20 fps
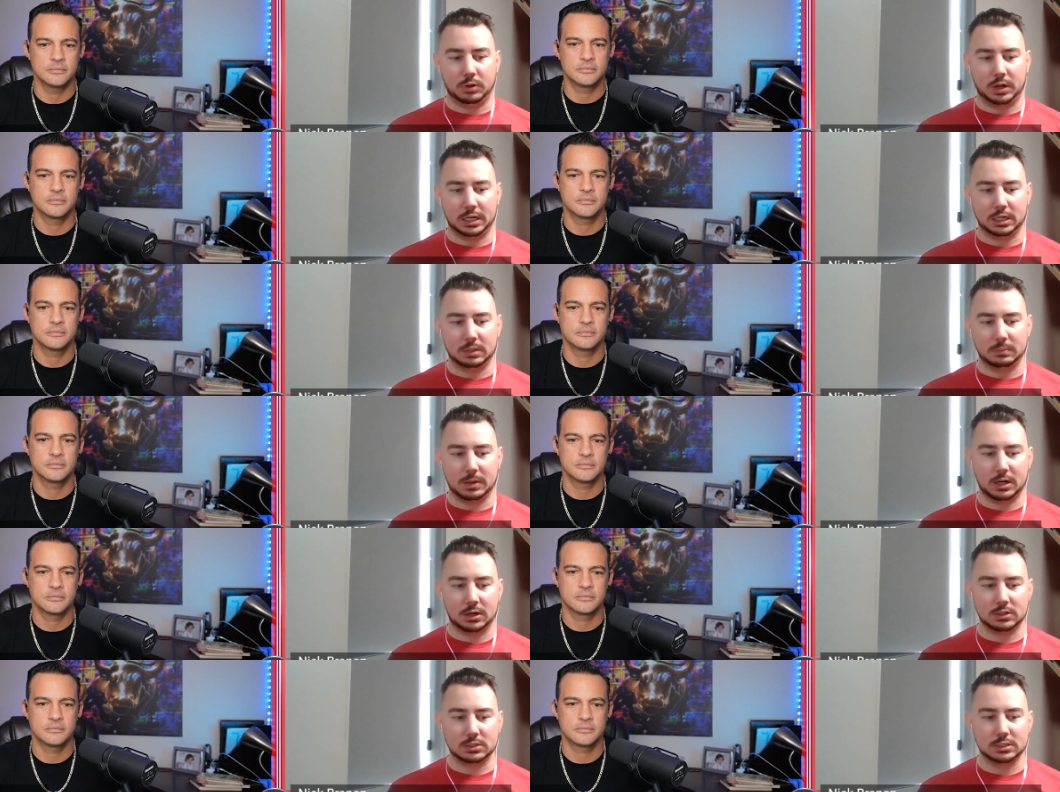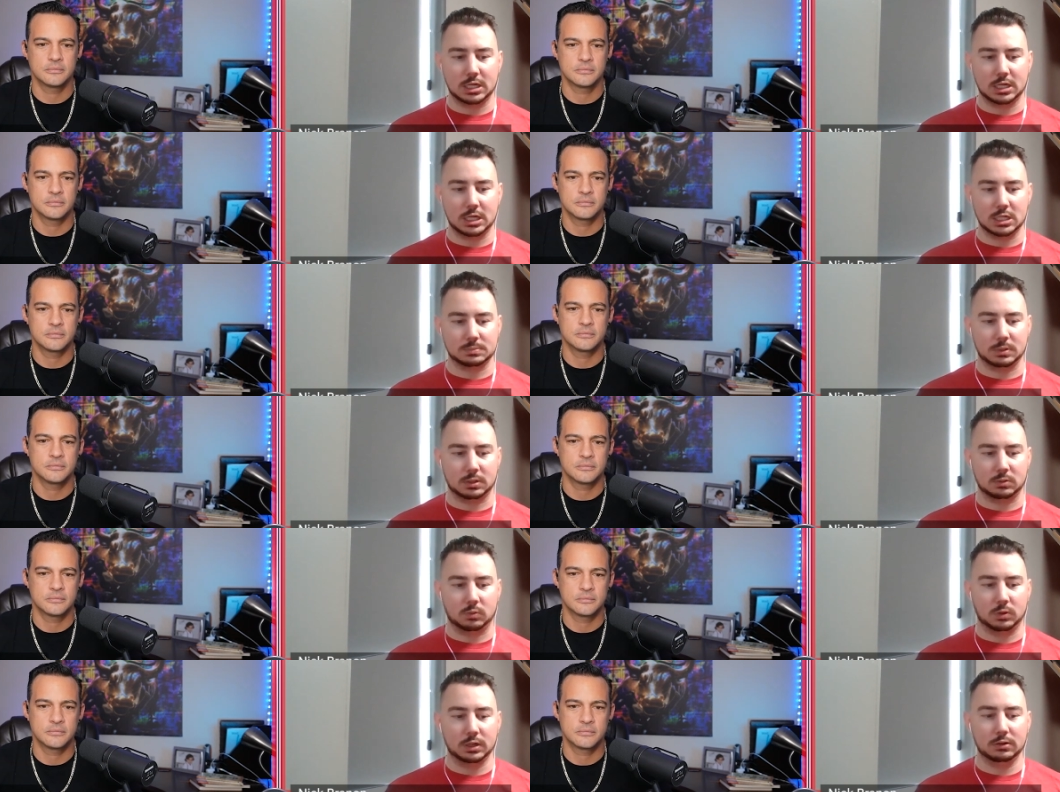Speaker 1: brand about ourselves.
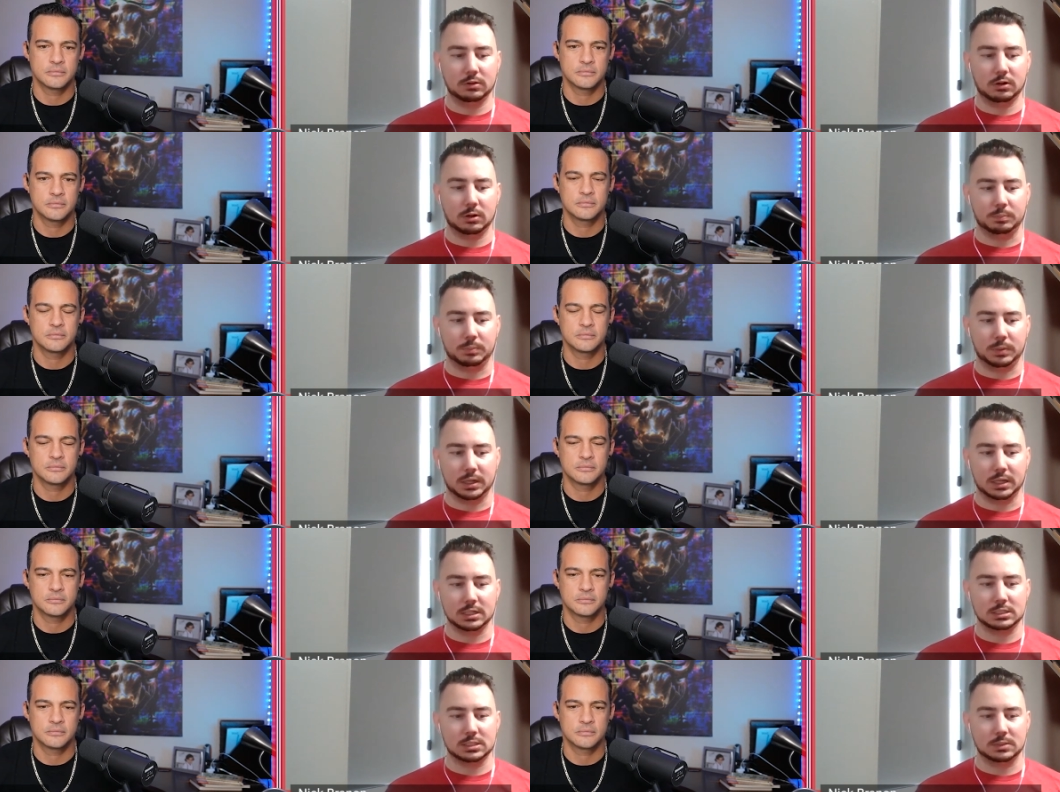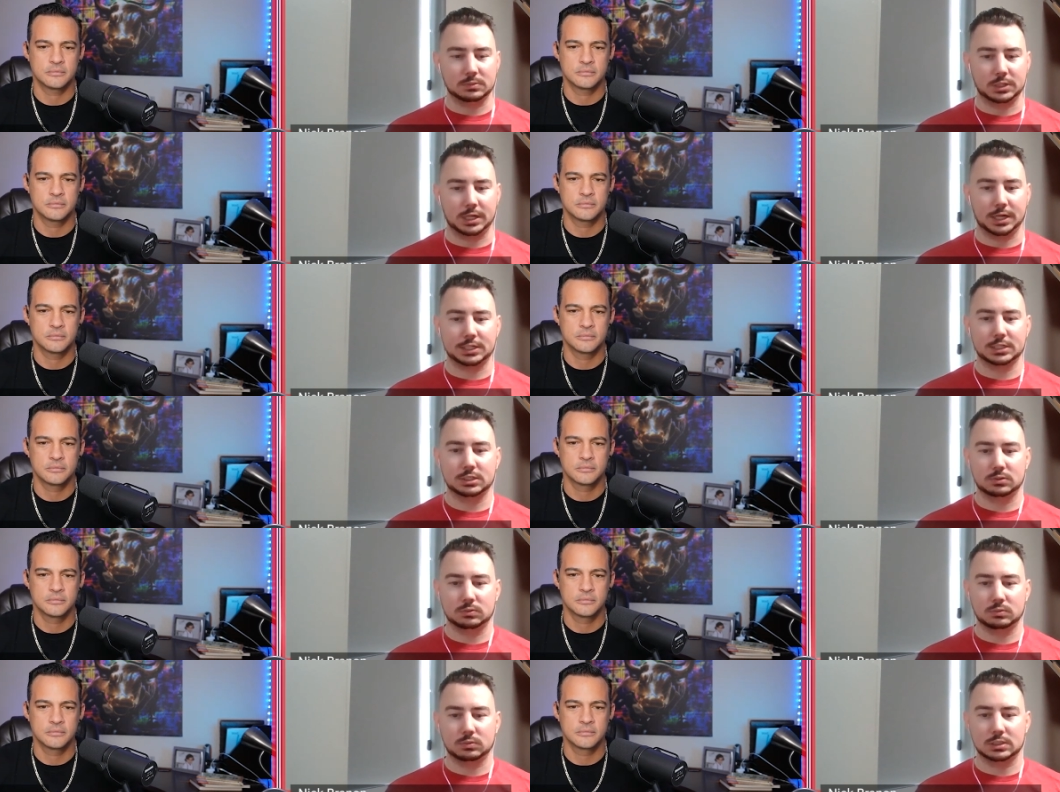But one of our biggest
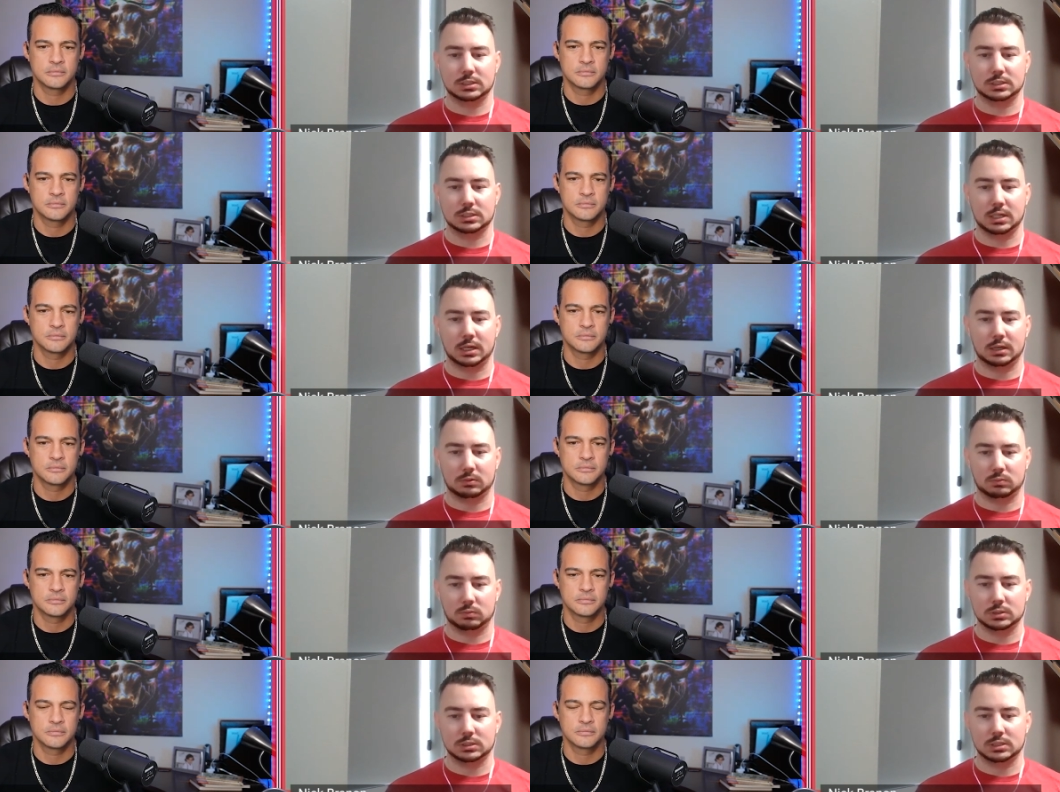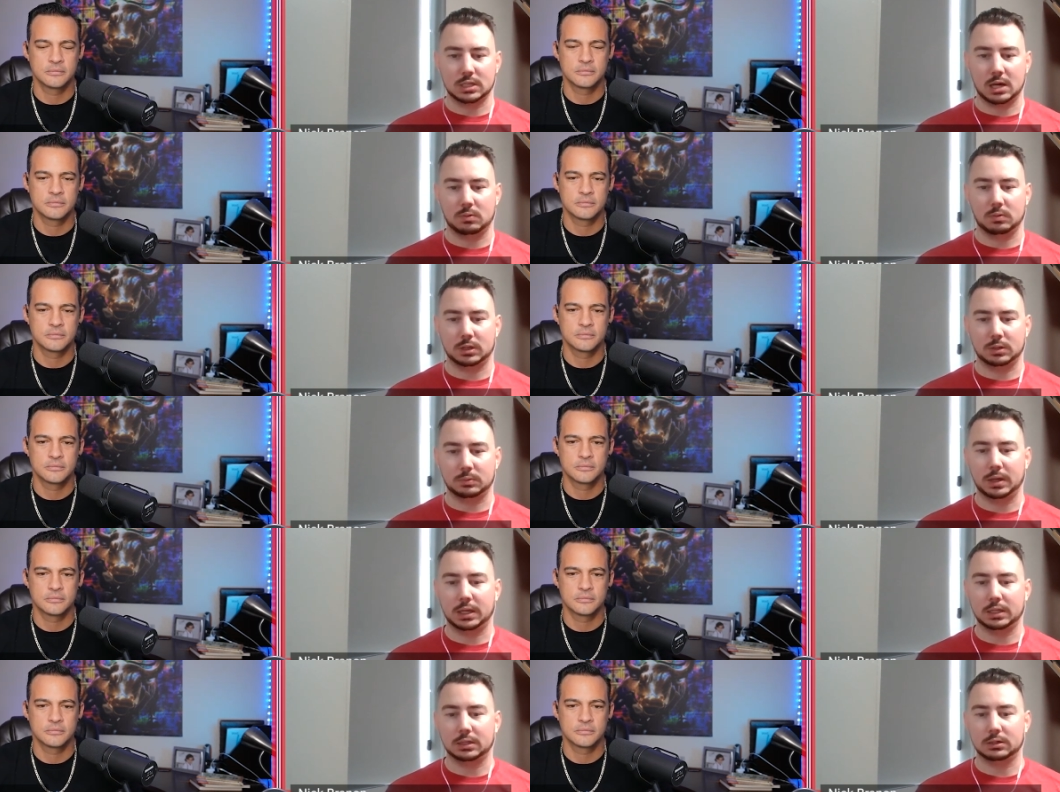objections was like was not
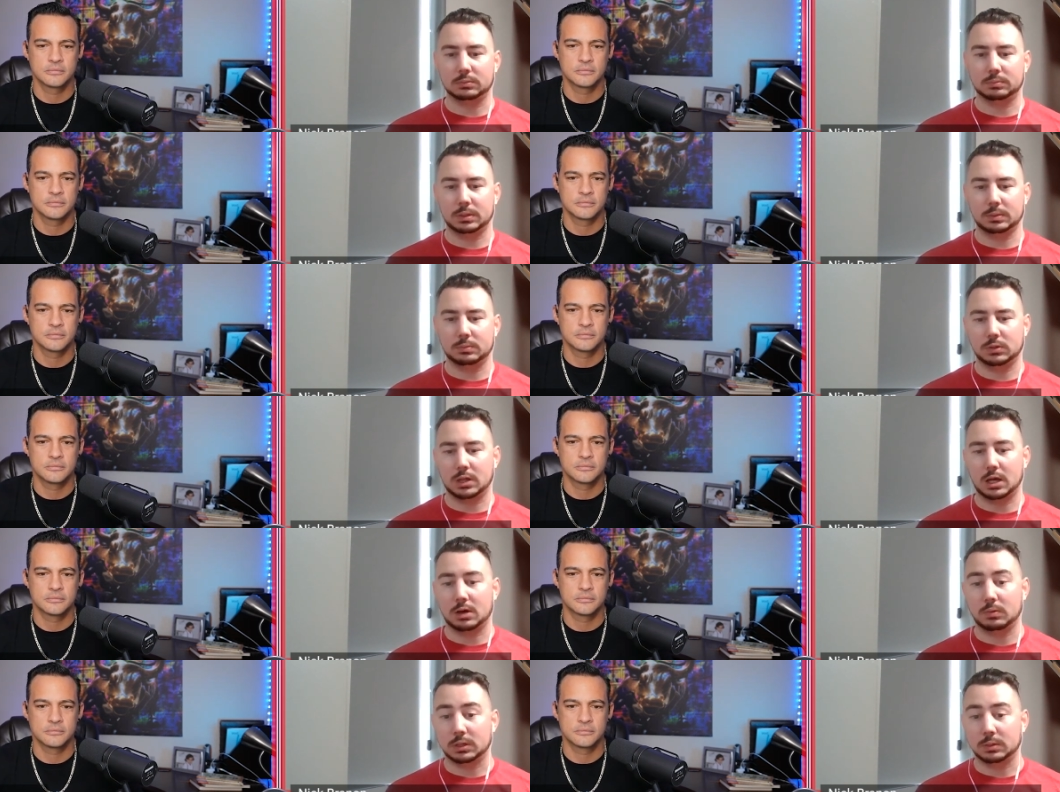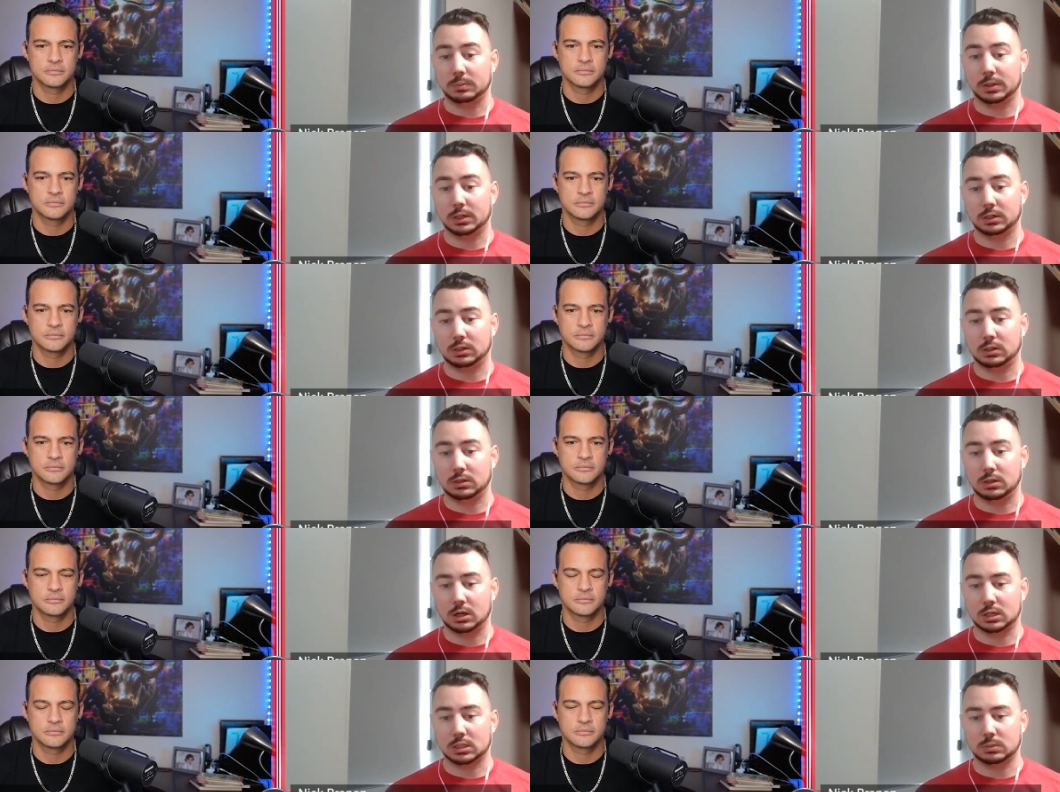wanting to pay their people not wanting to pay their
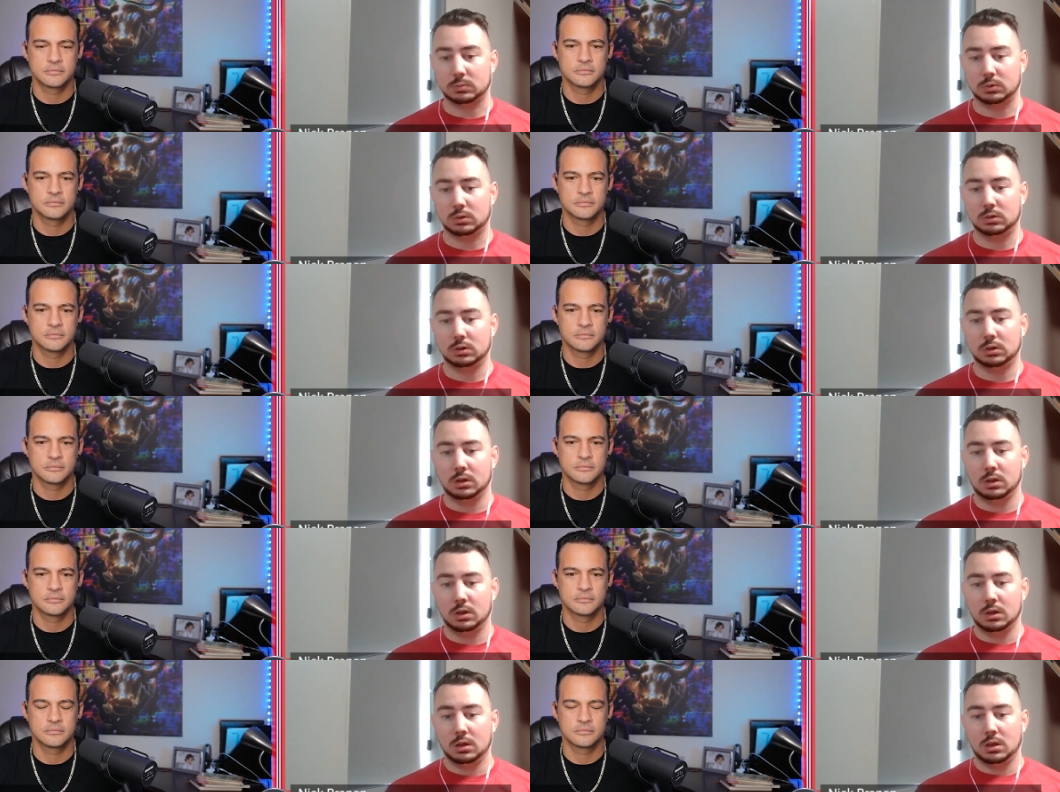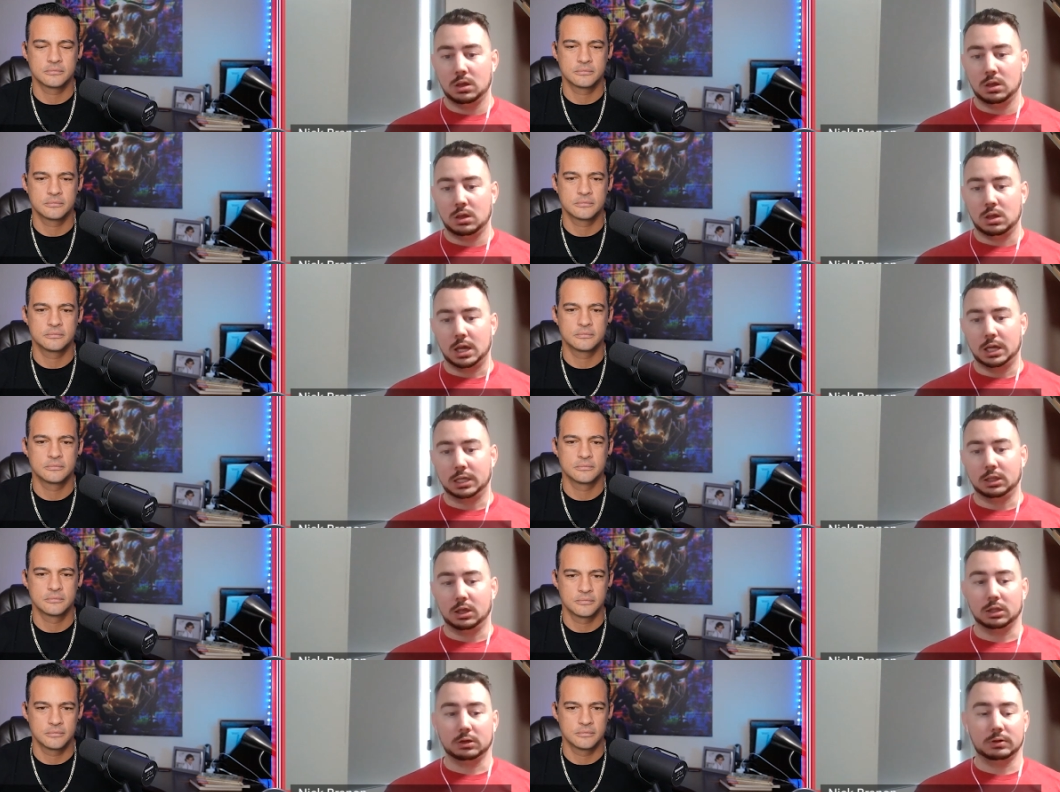deductible,
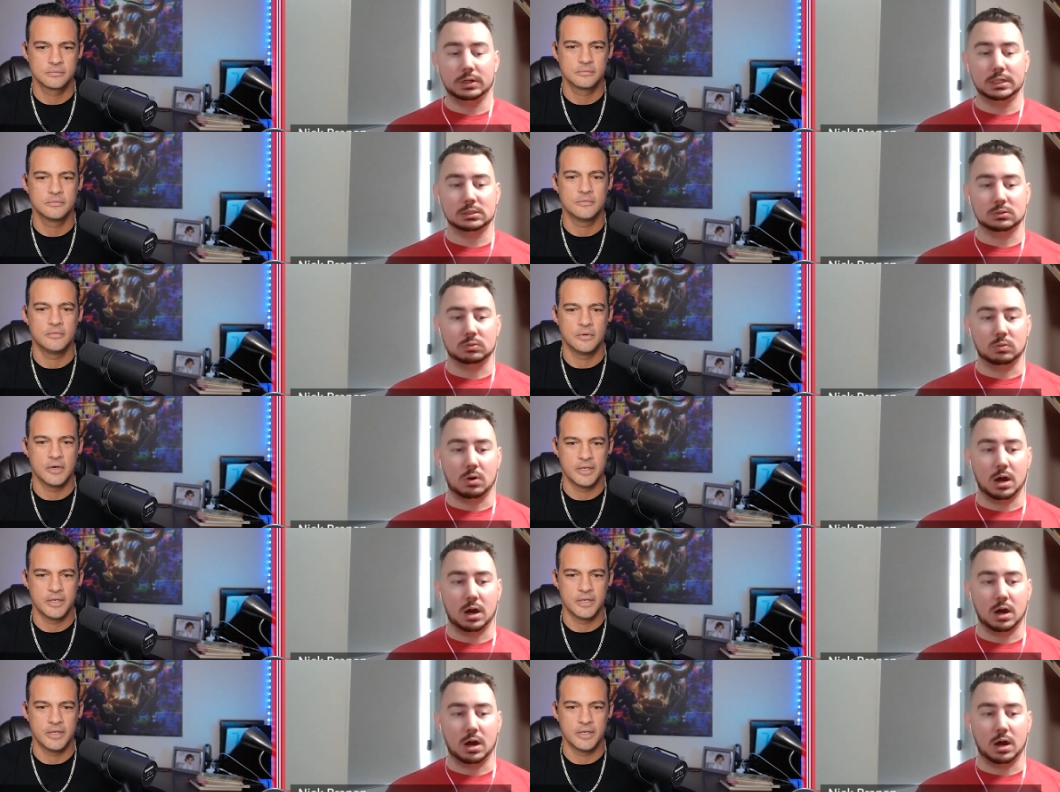and the only reason right.